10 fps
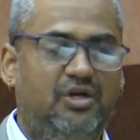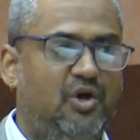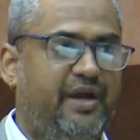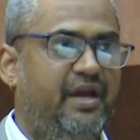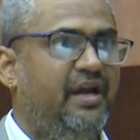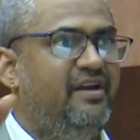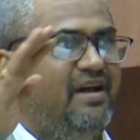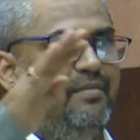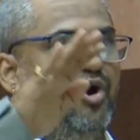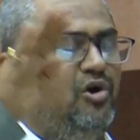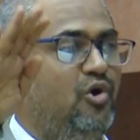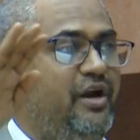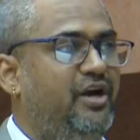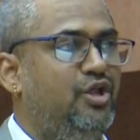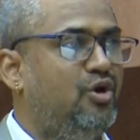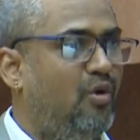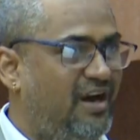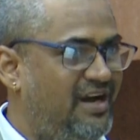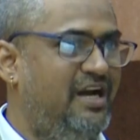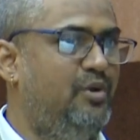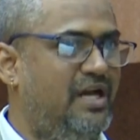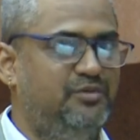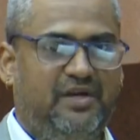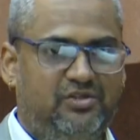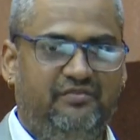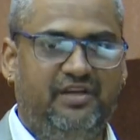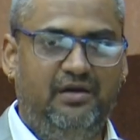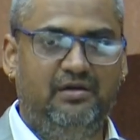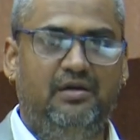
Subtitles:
Okay. Anyway, I am not going into the qualitative aspects of that.